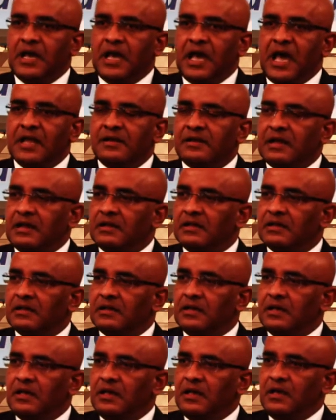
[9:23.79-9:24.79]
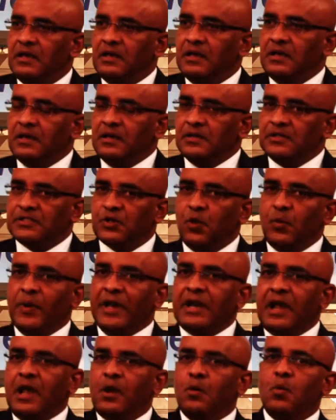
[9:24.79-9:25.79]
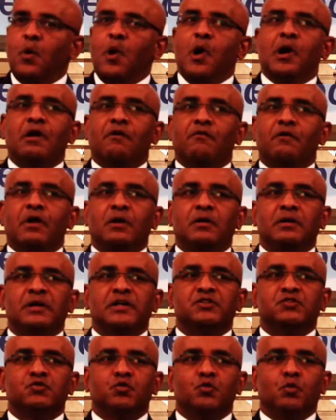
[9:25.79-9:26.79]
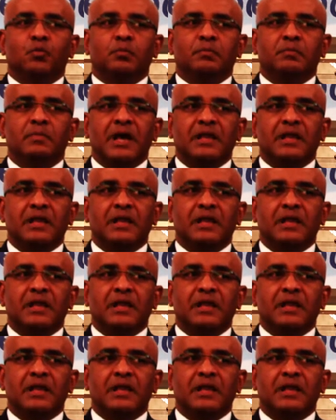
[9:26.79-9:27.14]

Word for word: And so when I walk around this room